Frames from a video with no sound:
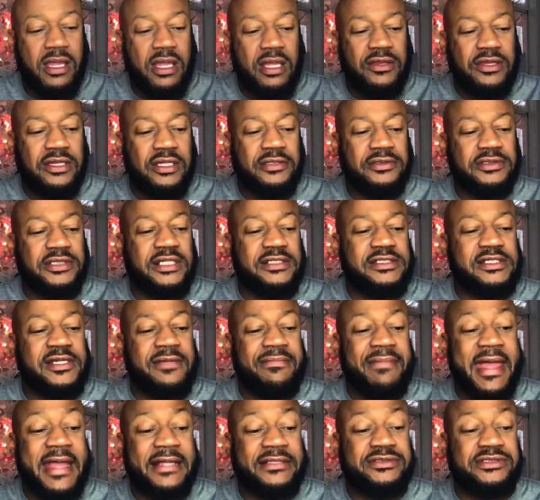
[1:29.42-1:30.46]
And I have to get
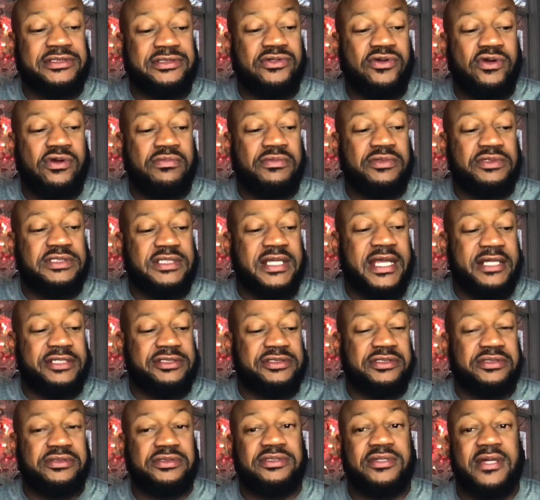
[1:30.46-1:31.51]
back to a normal
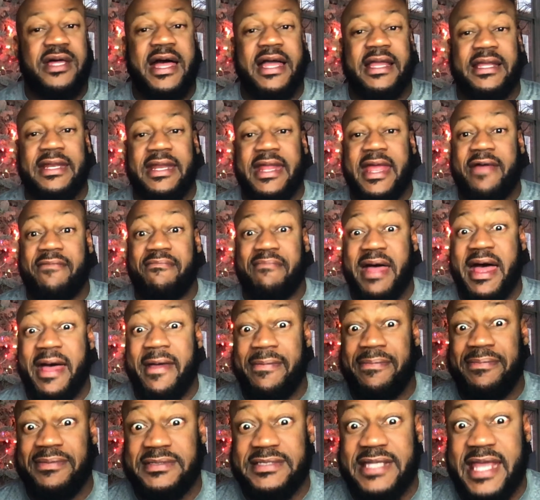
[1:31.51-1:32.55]
schedule so I can have
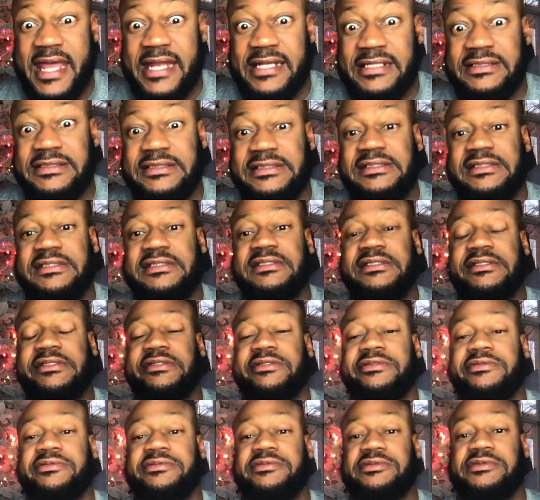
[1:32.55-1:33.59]
my sanity
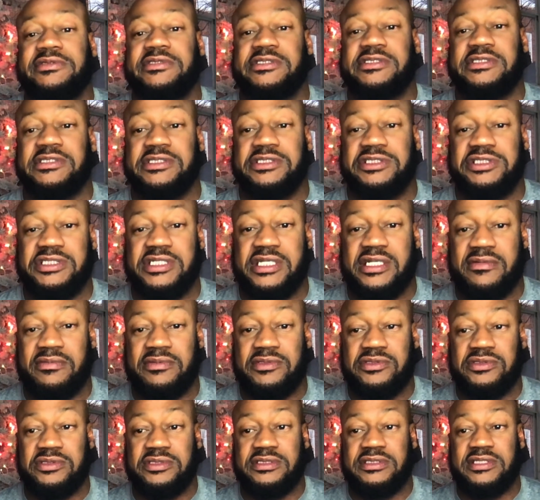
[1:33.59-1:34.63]
and get to the gym,
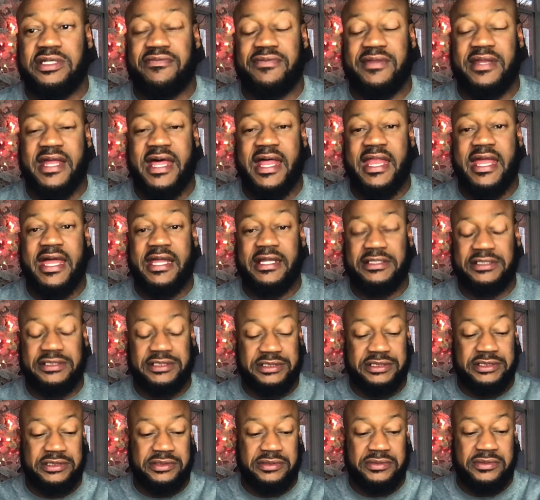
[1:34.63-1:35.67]
do something I like to
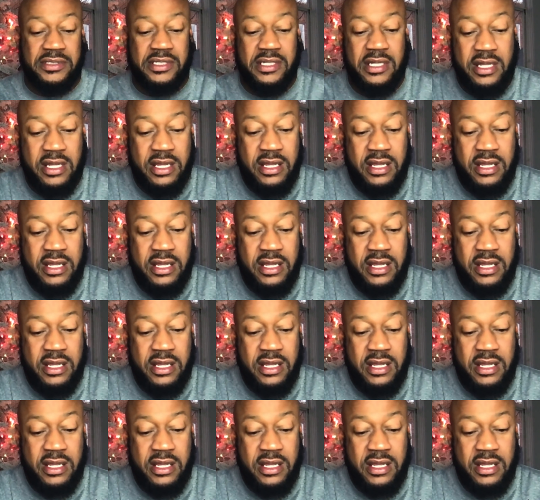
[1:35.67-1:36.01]
do.